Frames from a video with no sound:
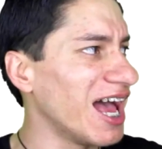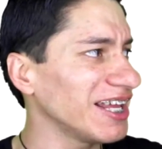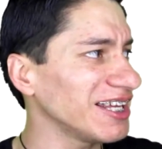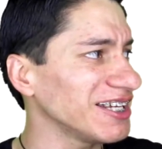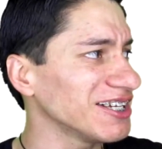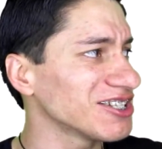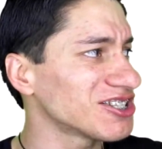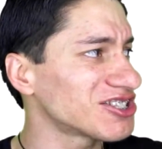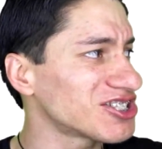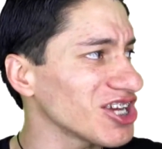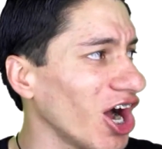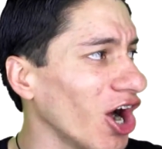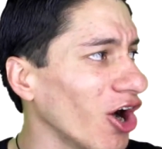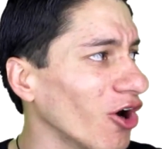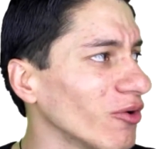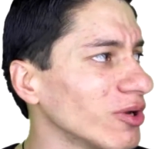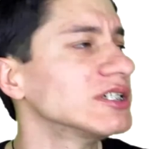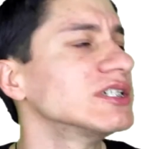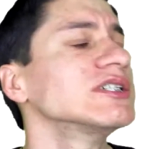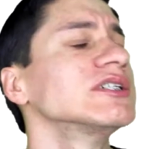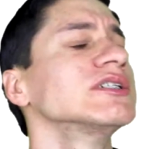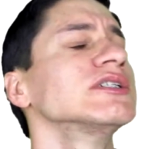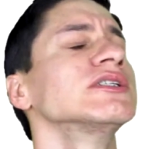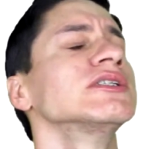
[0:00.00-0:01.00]
And you don't
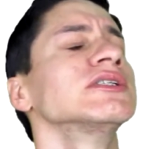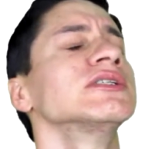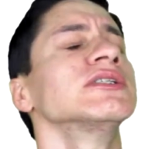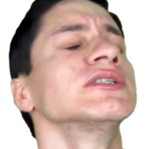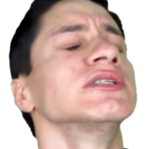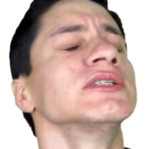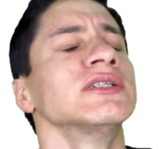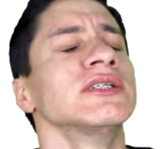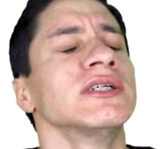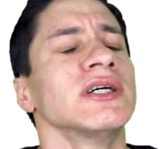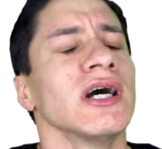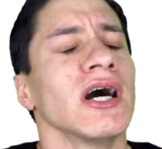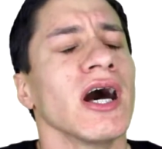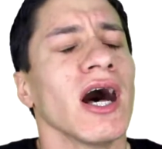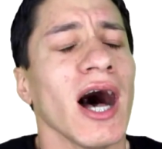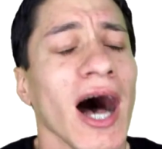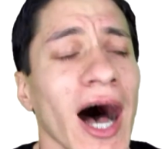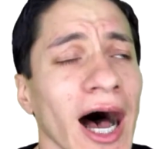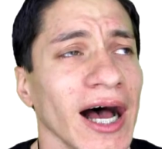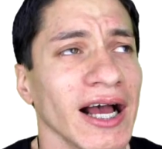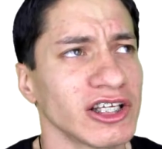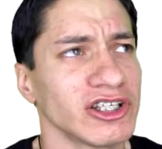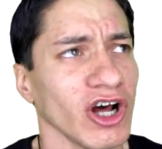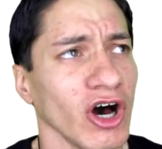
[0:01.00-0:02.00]

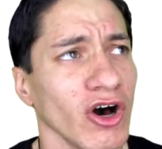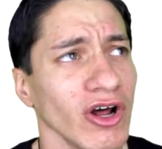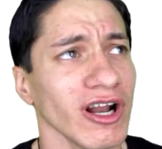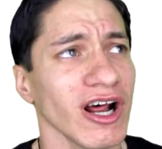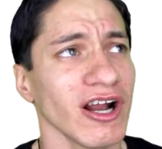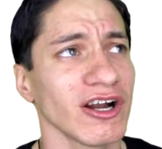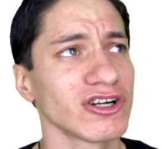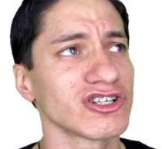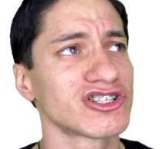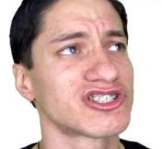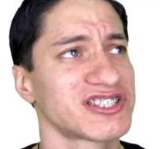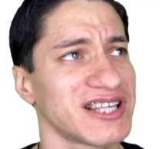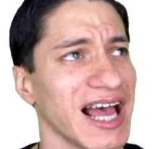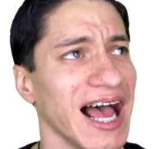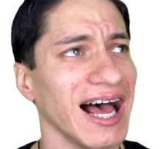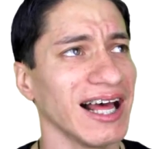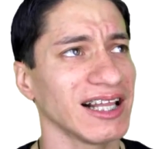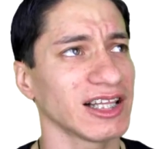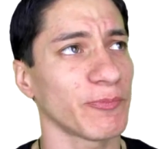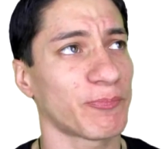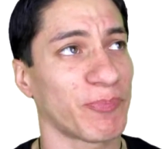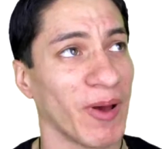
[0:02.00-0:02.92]
understand the